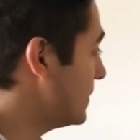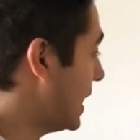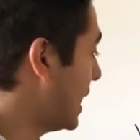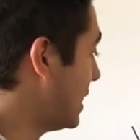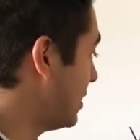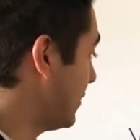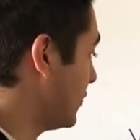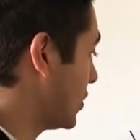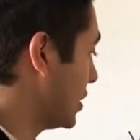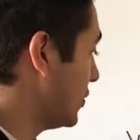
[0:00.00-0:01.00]
And if
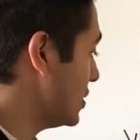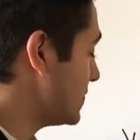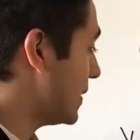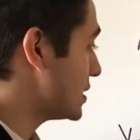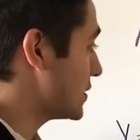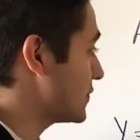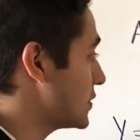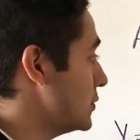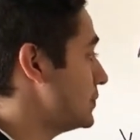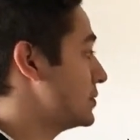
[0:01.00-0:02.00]
you can notice, positive
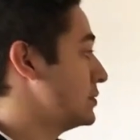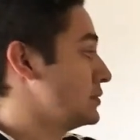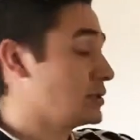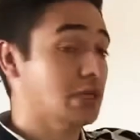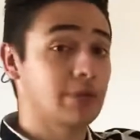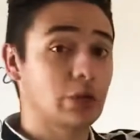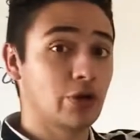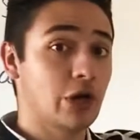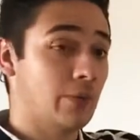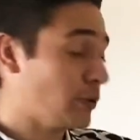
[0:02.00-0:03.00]
slope, it's going to be
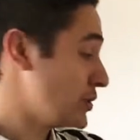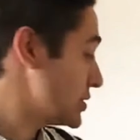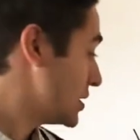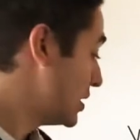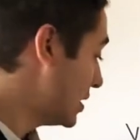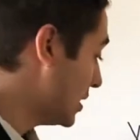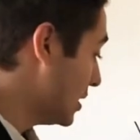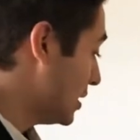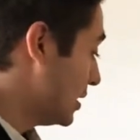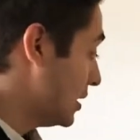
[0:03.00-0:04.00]
going upwards.
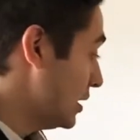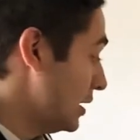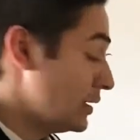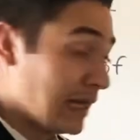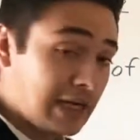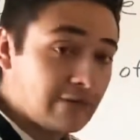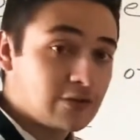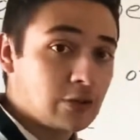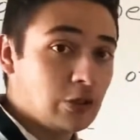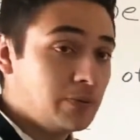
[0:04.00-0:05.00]
Negative
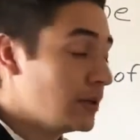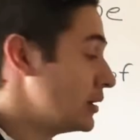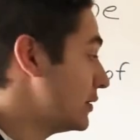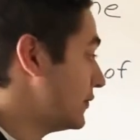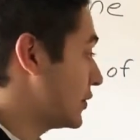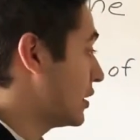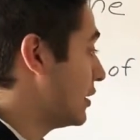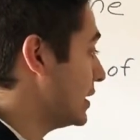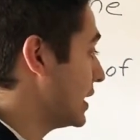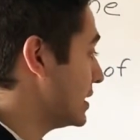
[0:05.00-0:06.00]
slope, if you can
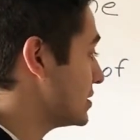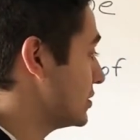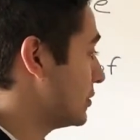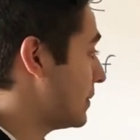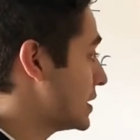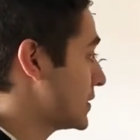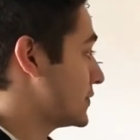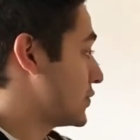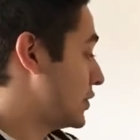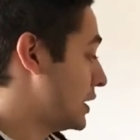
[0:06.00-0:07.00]
already guess, positive
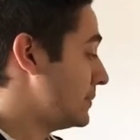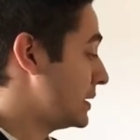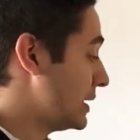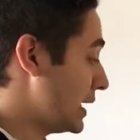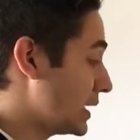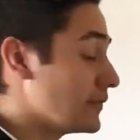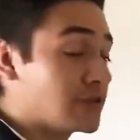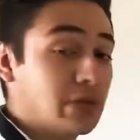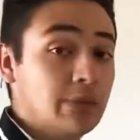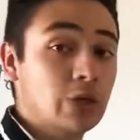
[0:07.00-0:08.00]
is going up, then negative is
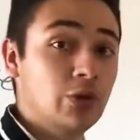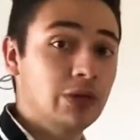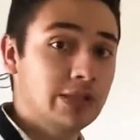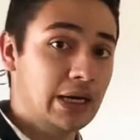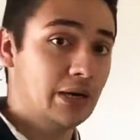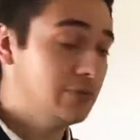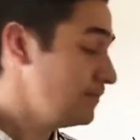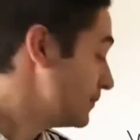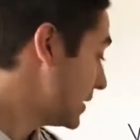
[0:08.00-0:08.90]
going to be going down.